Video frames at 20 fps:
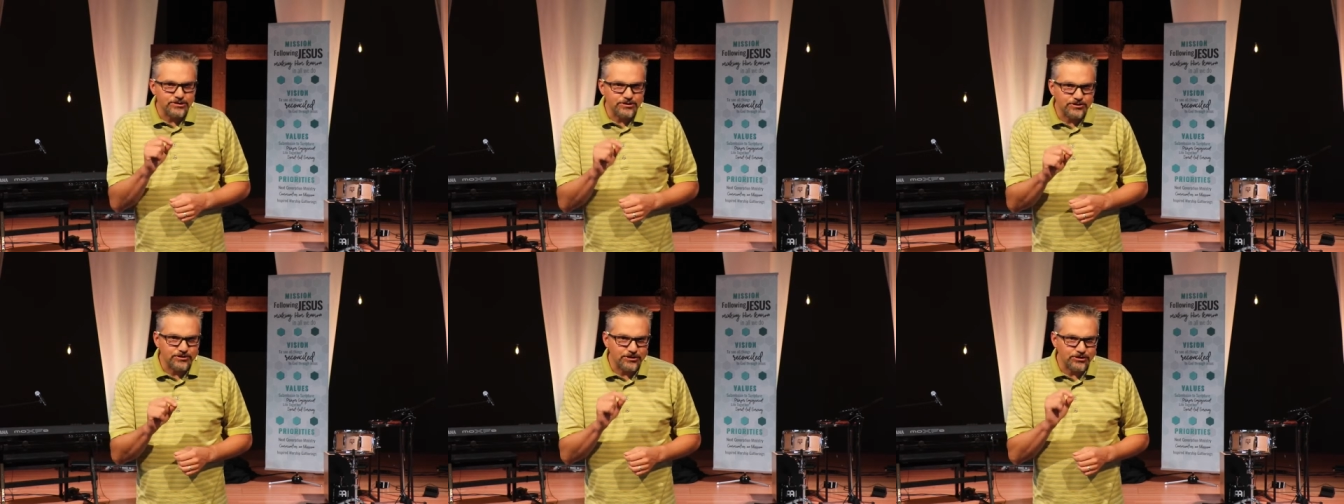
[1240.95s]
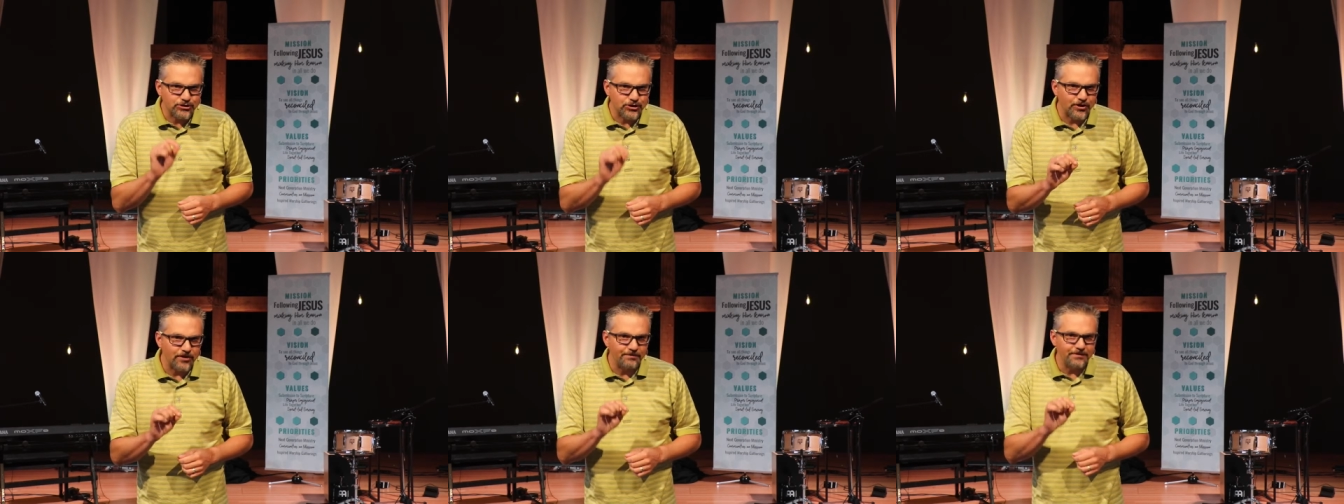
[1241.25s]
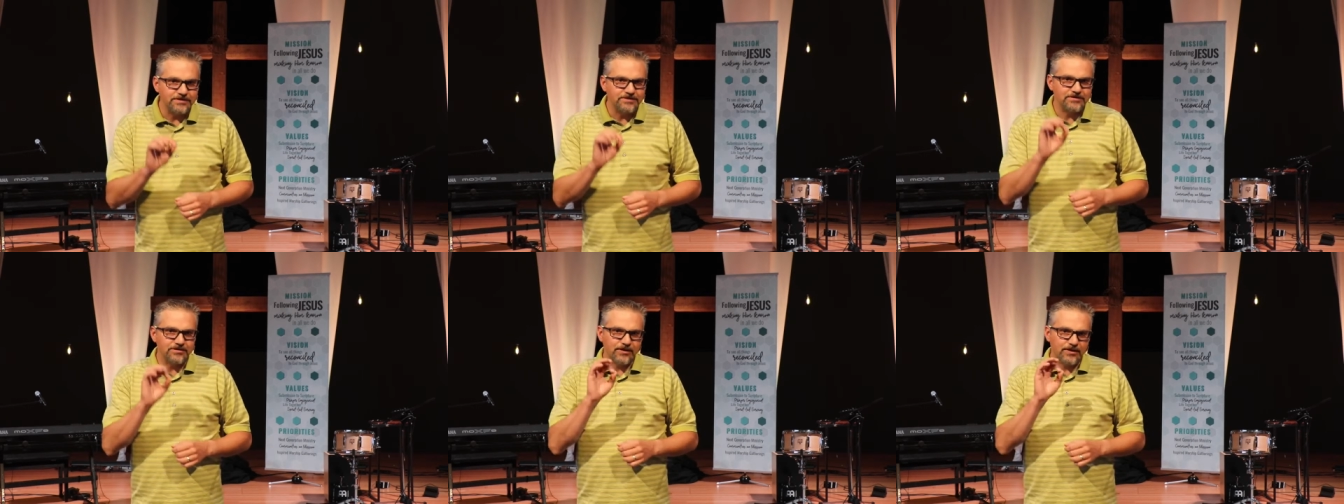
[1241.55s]

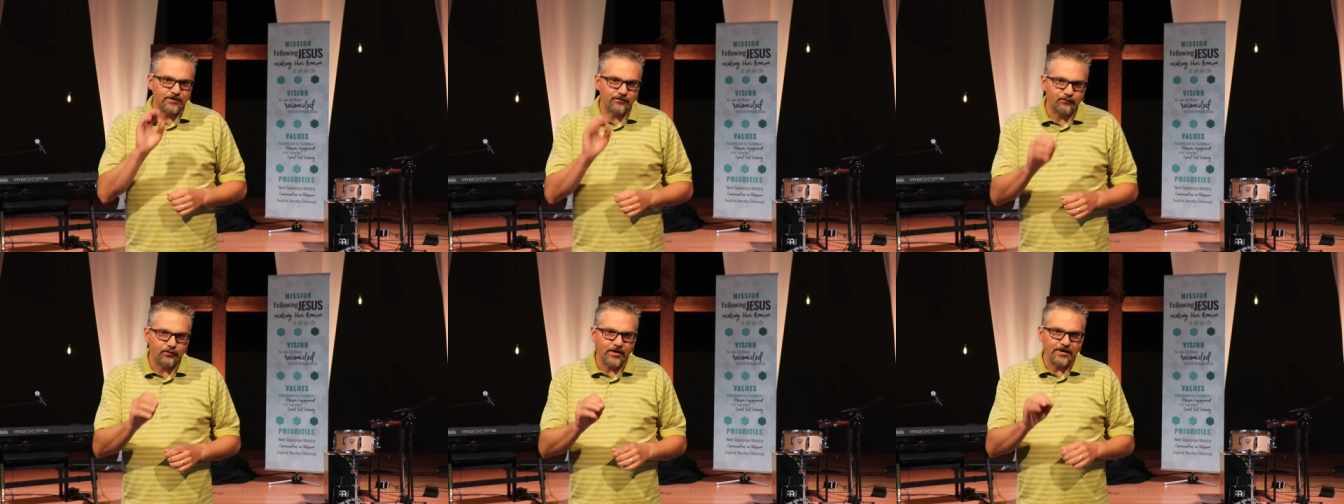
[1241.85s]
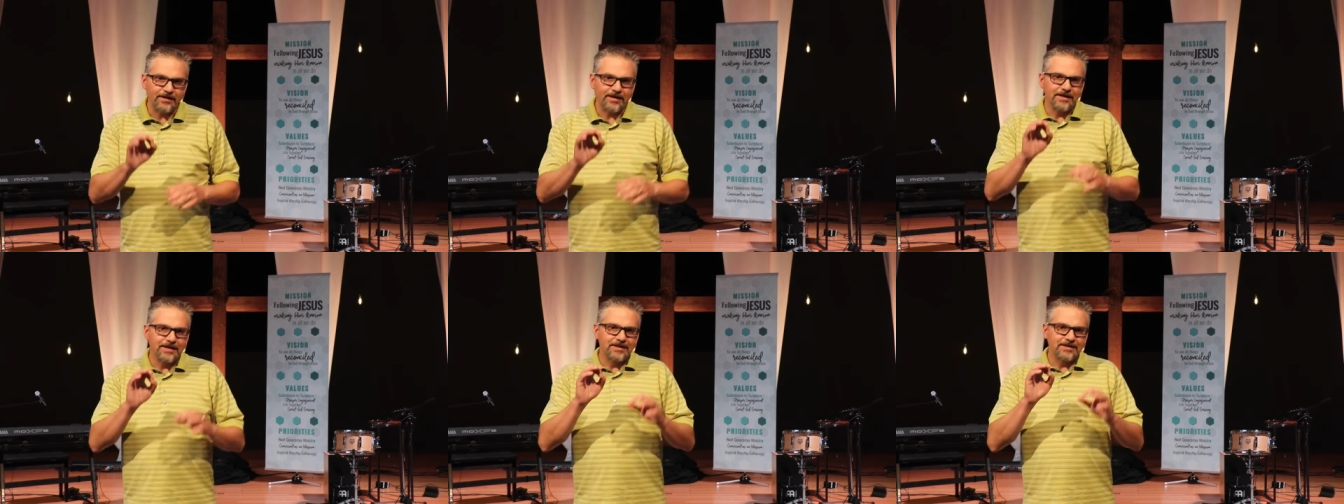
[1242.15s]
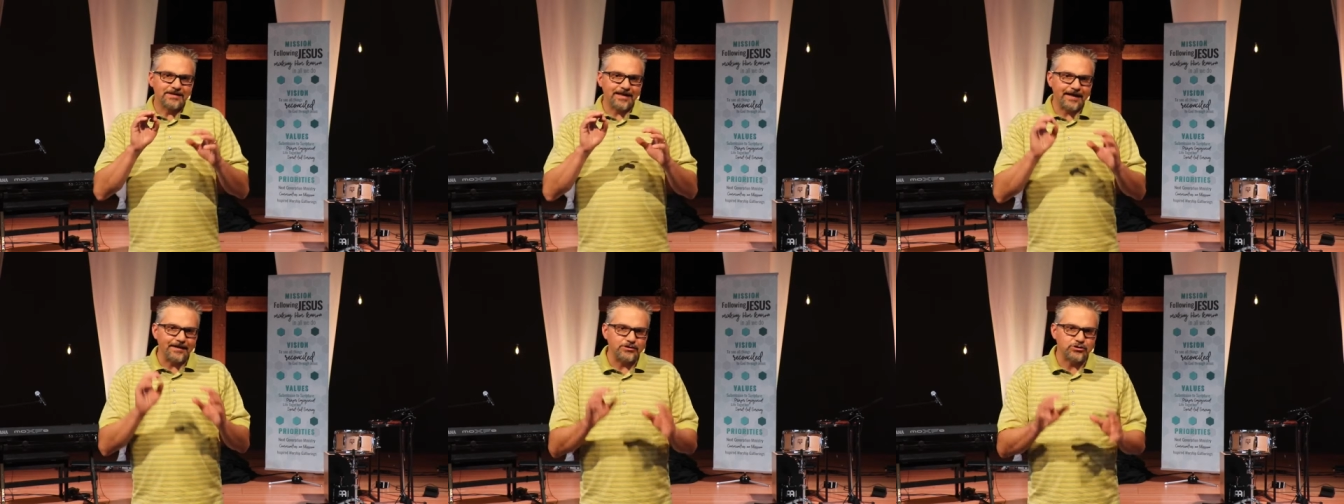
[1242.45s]
determined to confront
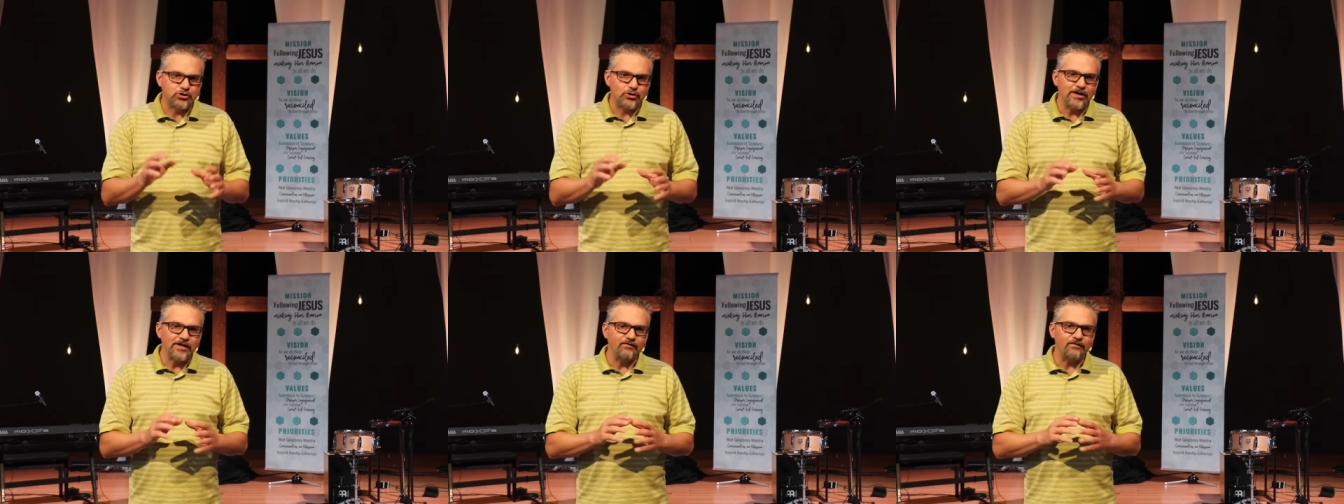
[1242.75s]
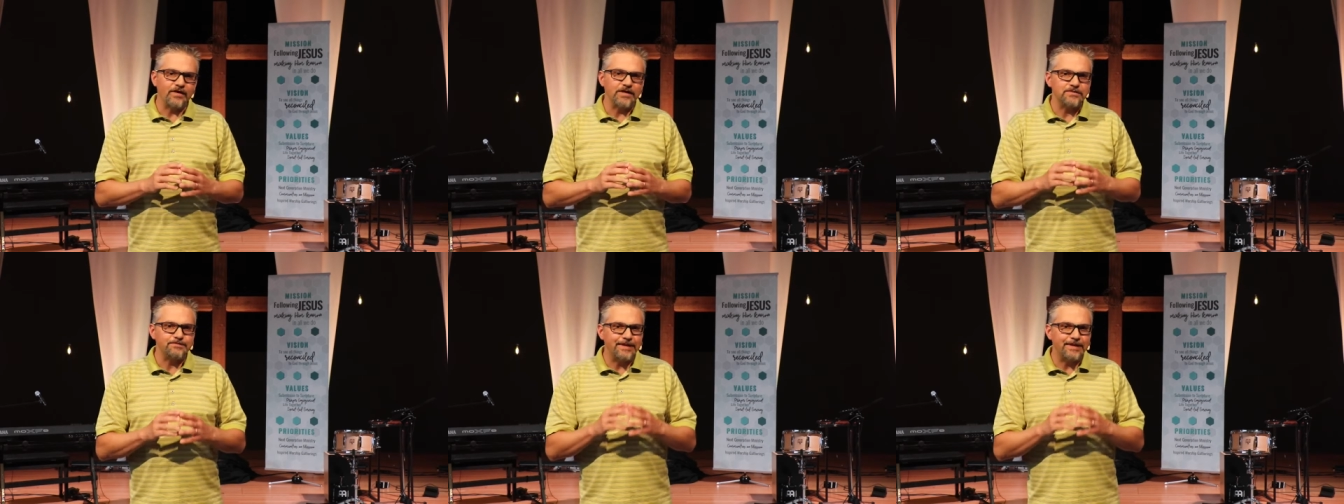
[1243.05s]
Diotrephes